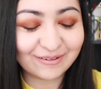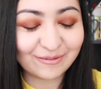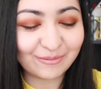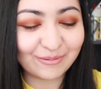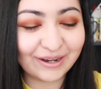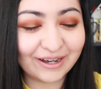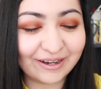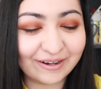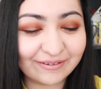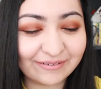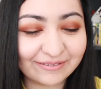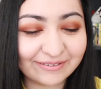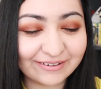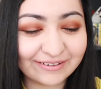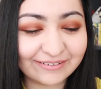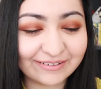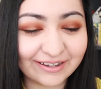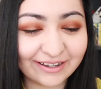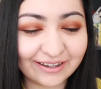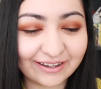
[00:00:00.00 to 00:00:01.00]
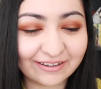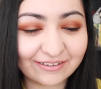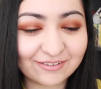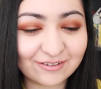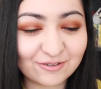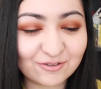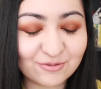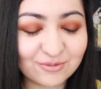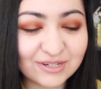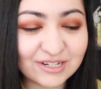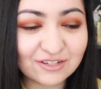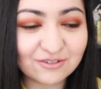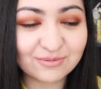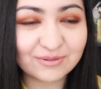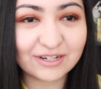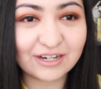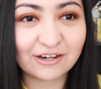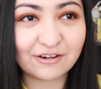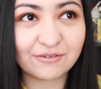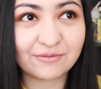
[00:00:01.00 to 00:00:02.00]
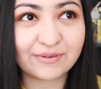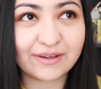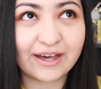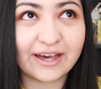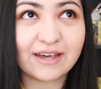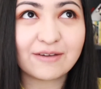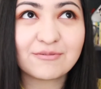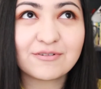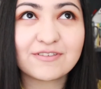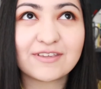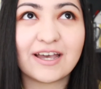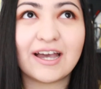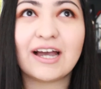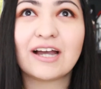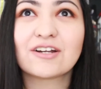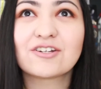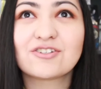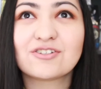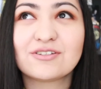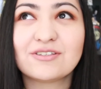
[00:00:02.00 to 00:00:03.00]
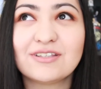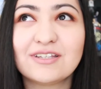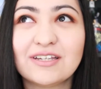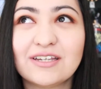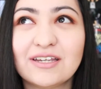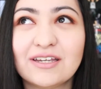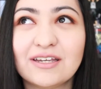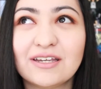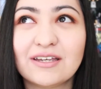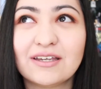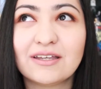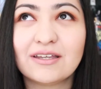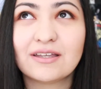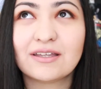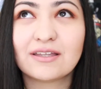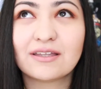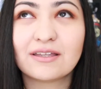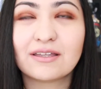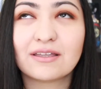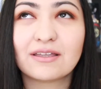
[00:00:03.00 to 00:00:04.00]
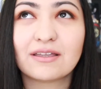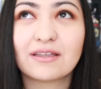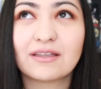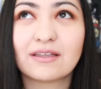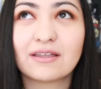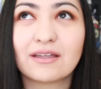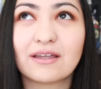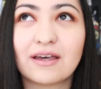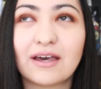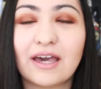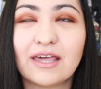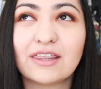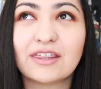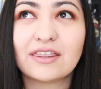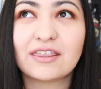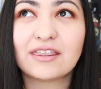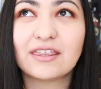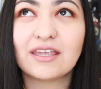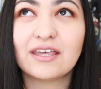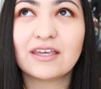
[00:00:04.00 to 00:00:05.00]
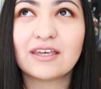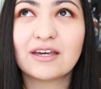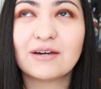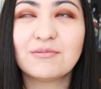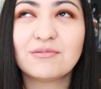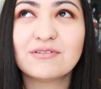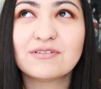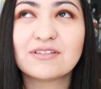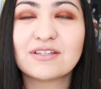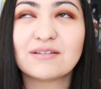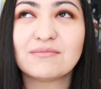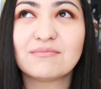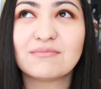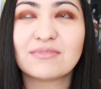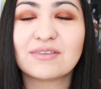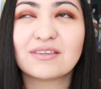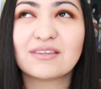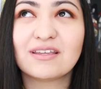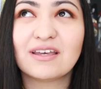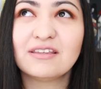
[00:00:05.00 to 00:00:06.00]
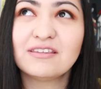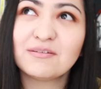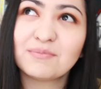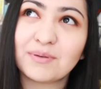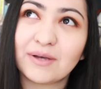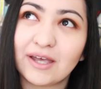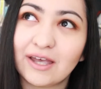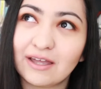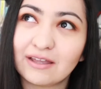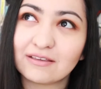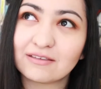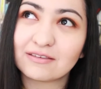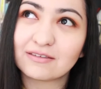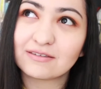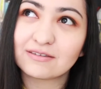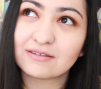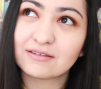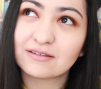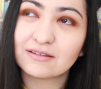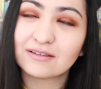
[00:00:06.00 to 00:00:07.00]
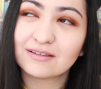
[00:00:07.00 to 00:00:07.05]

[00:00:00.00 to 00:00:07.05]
Wow, okay, so 2012, I was actually, I think I was in, it depends.